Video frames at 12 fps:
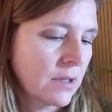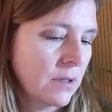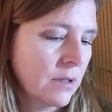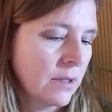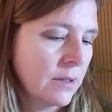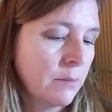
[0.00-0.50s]

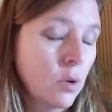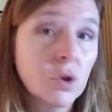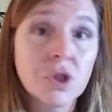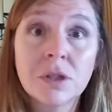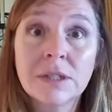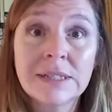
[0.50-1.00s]
on
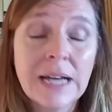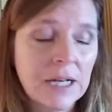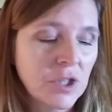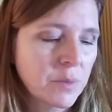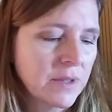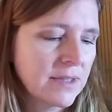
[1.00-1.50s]
emotional
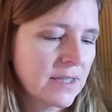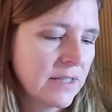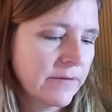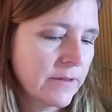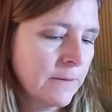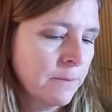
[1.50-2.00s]
attachments,
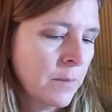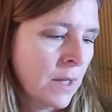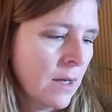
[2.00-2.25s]
even